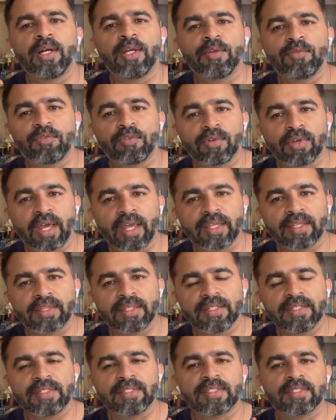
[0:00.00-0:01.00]
If you like
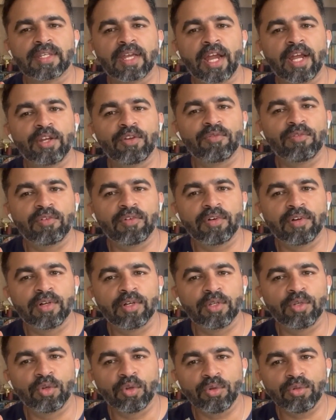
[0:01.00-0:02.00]
this kind of
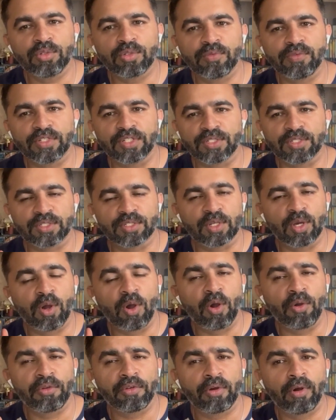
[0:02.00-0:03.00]
a note, which is
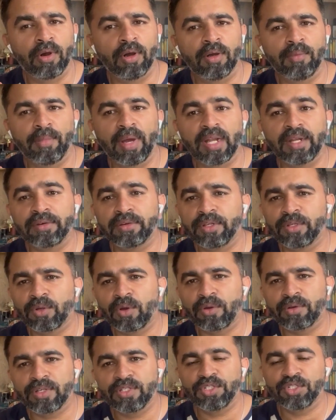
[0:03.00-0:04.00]
Mandarin
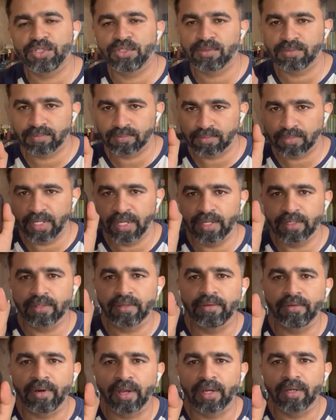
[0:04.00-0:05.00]
Orange, Hit
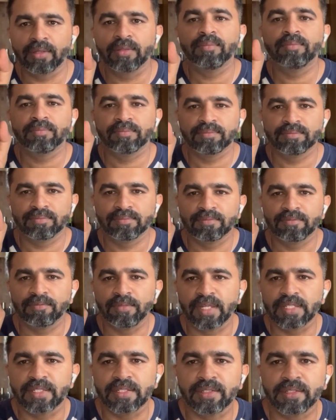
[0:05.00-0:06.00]
and Run
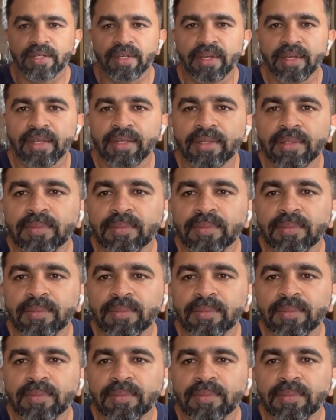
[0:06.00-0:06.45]
by Scentedelic.